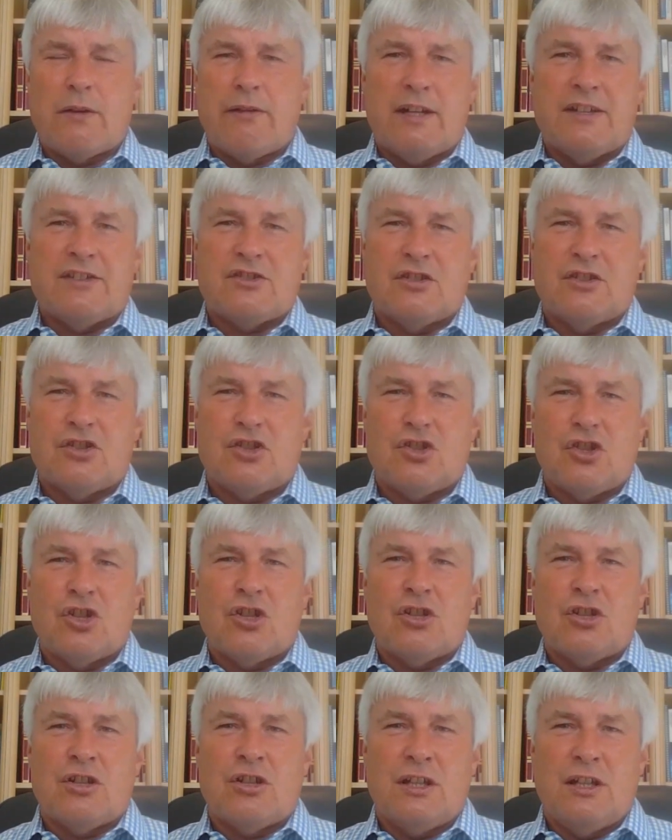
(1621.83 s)
where it is in the
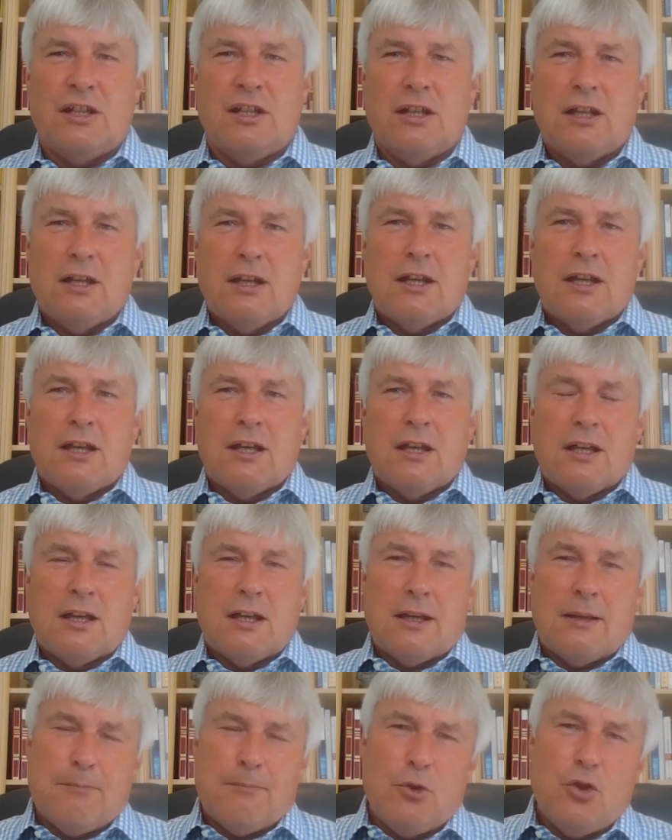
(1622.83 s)
journey
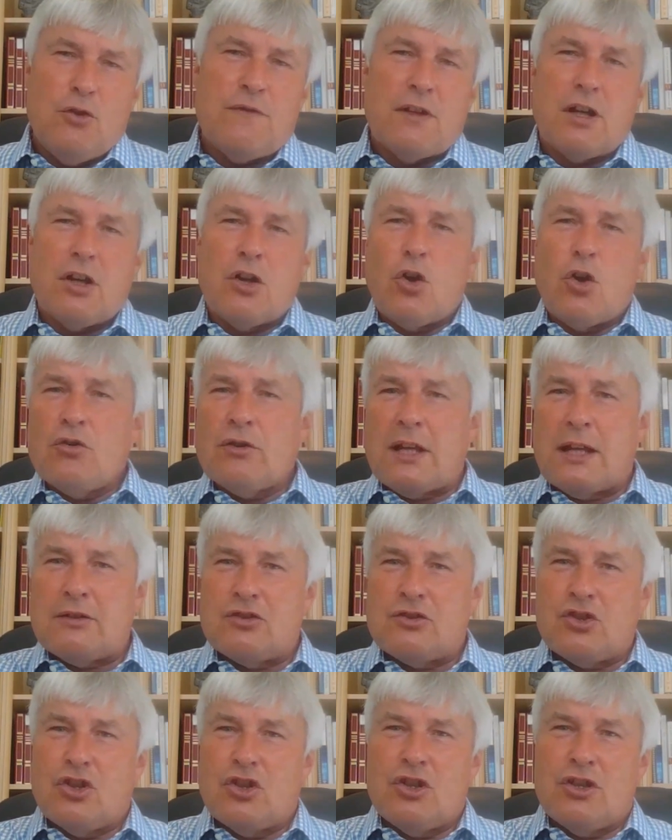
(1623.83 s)
and move it along
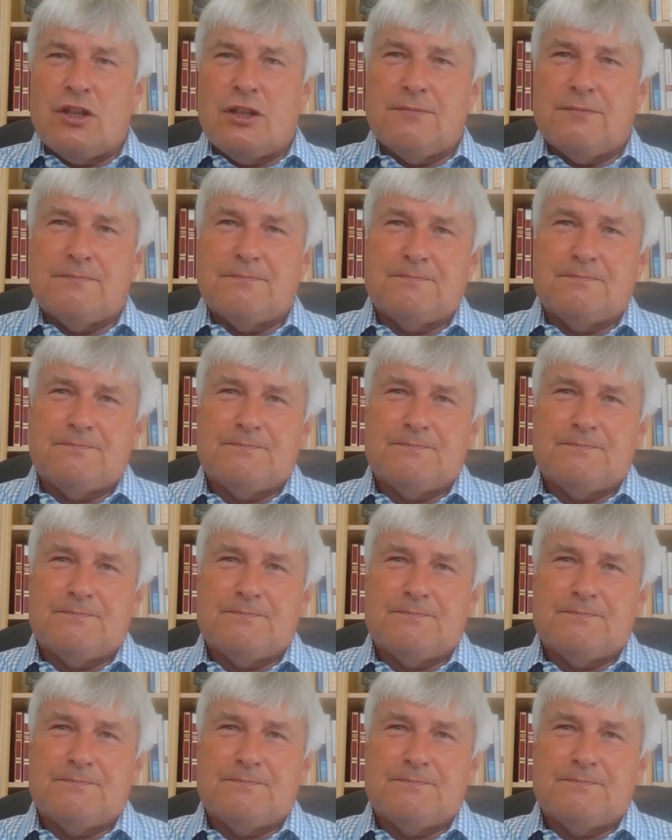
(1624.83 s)
that journey.